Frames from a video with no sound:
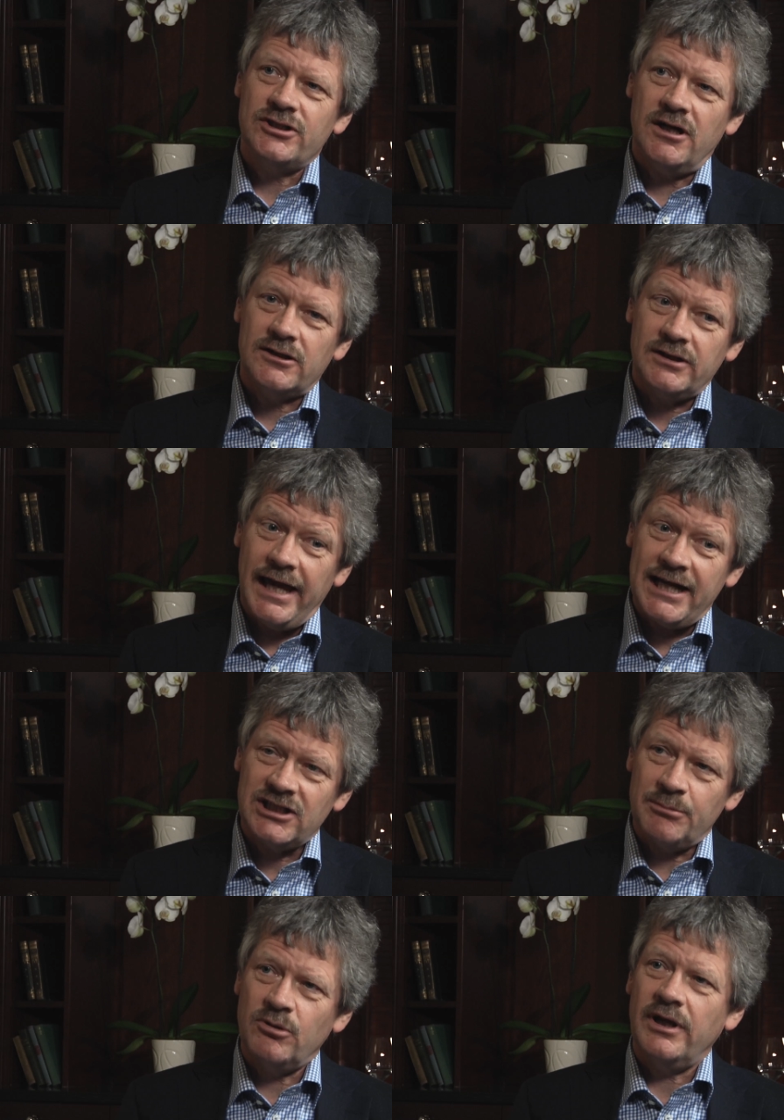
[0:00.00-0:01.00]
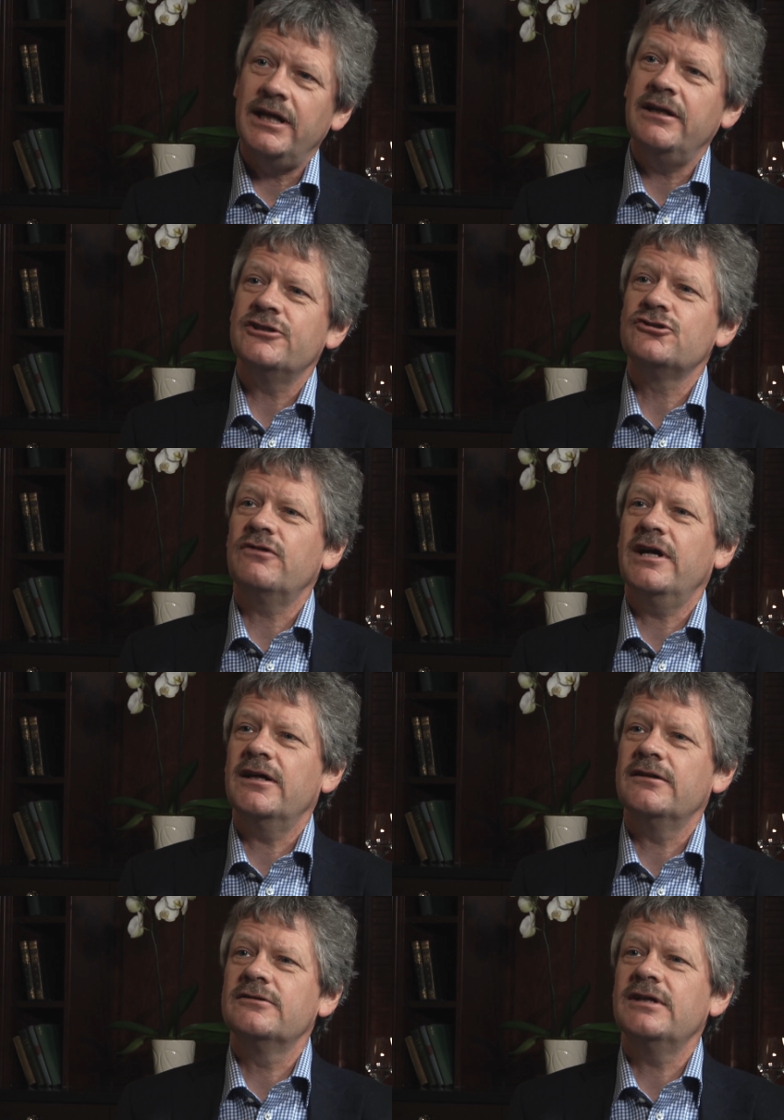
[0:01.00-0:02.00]
they start extrapolating this
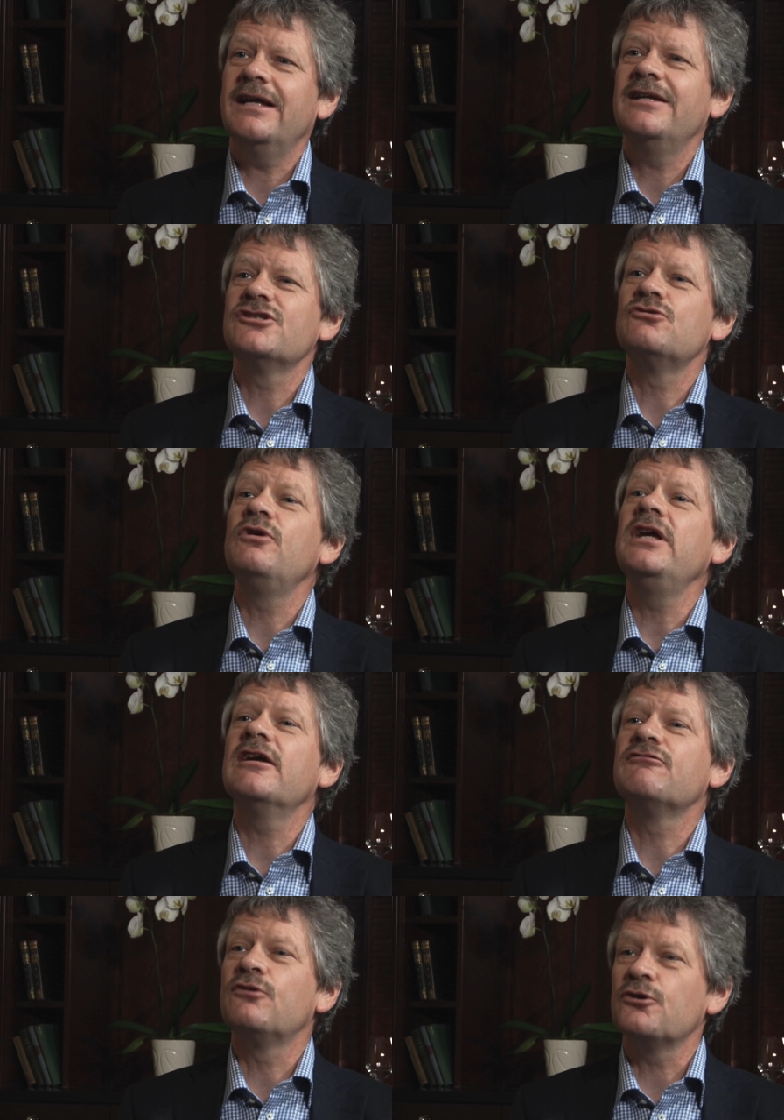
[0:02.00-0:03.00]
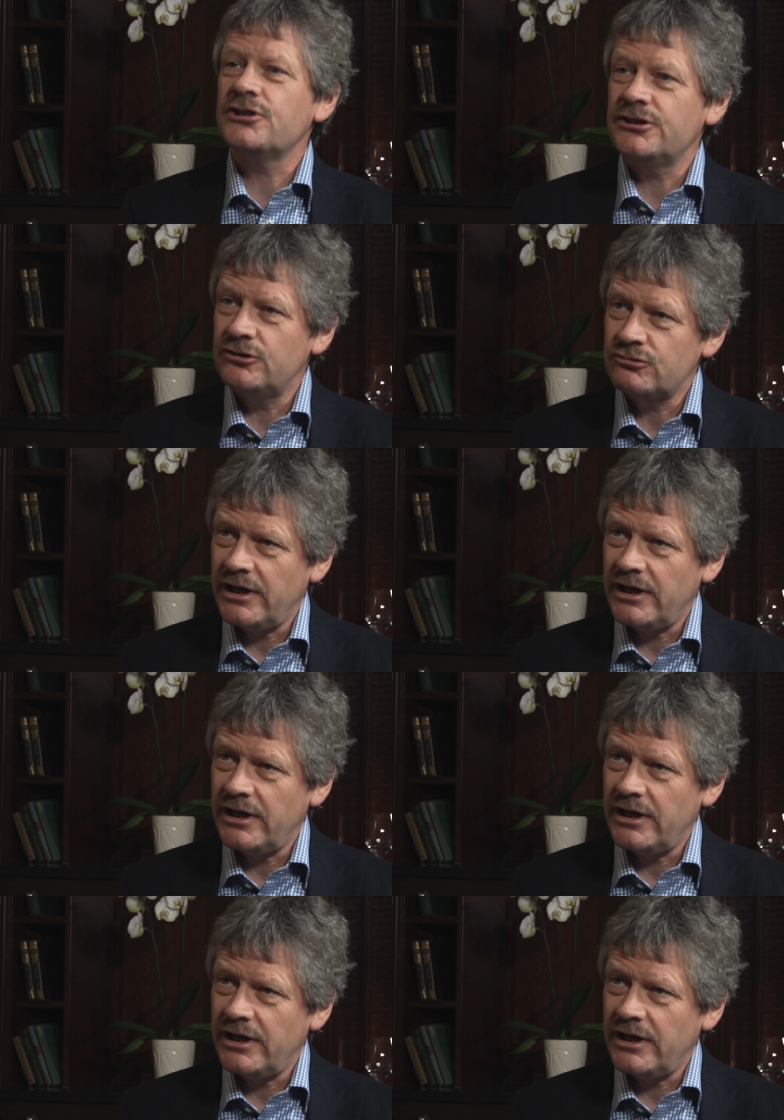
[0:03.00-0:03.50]
trend and this reinforces the